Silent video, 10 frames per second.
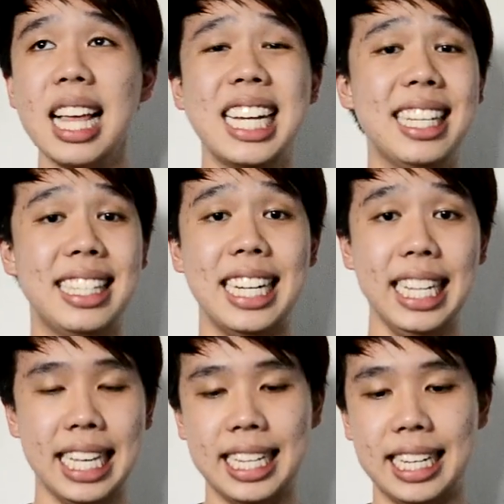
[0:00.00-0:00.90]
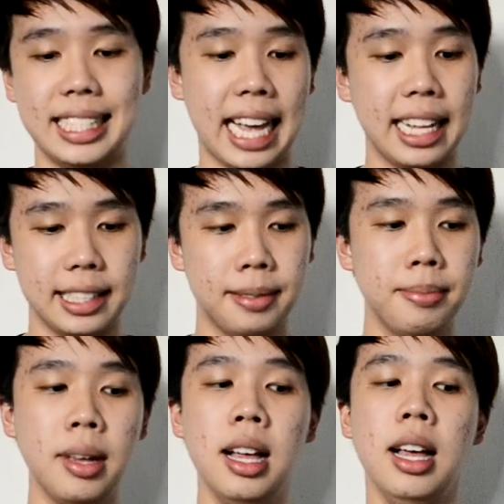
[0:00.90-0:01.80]
and I sent it in and attacked
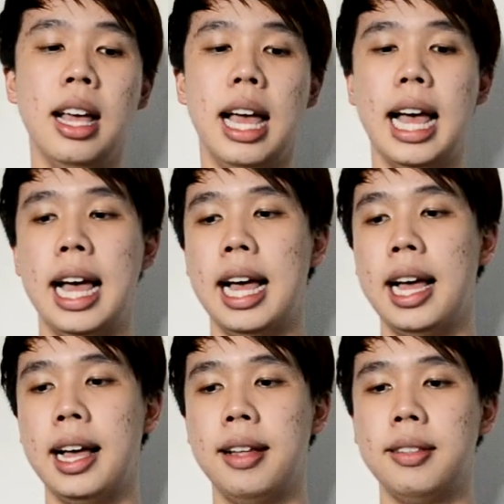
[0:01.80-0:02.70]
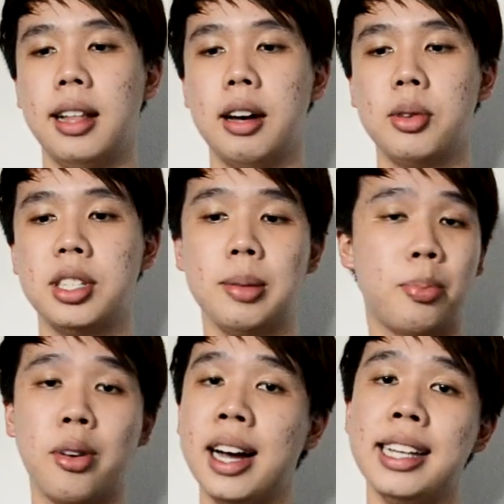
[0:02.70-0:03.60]
them. And I was
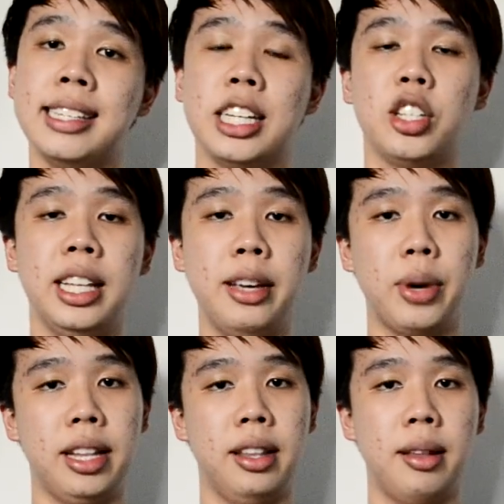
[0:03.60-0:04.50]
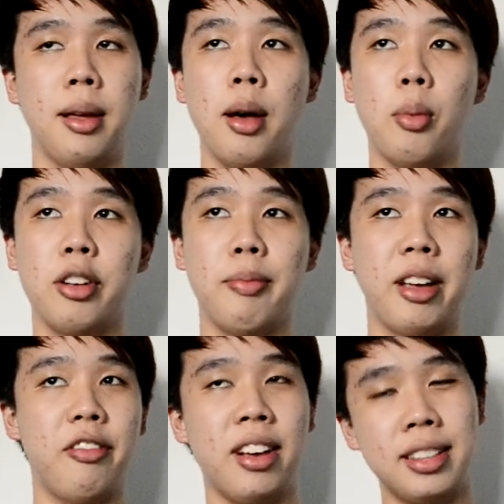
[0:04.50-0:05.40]
surprised actually when one of my
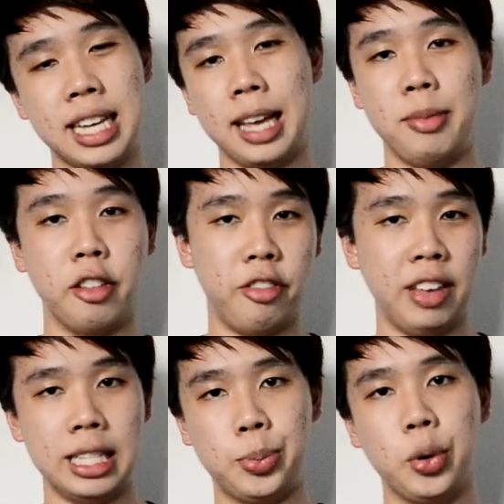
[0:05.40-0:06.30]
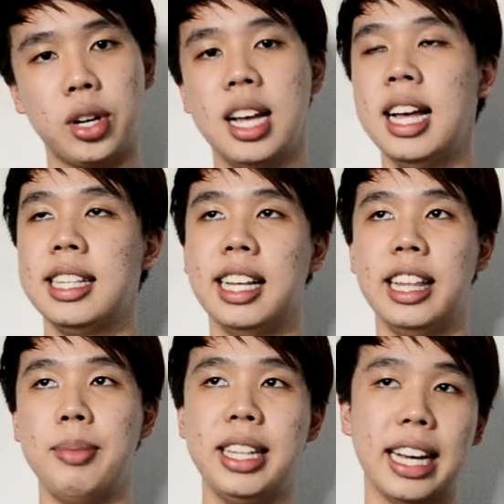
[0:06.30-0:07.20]
friends tagged me on Facebook
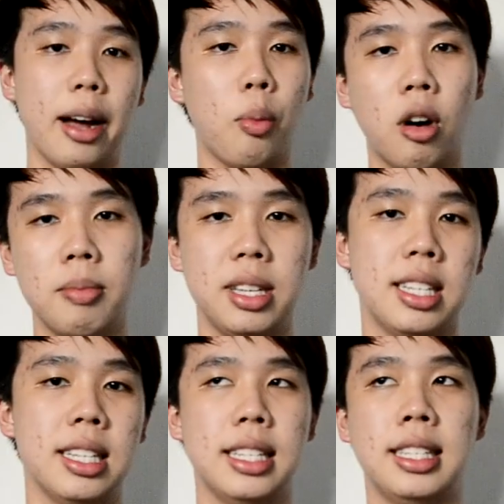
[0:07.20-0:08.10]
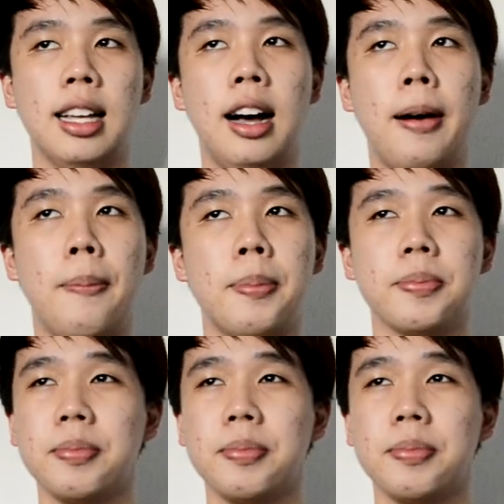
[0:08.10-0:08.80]
telling me that I won, because um,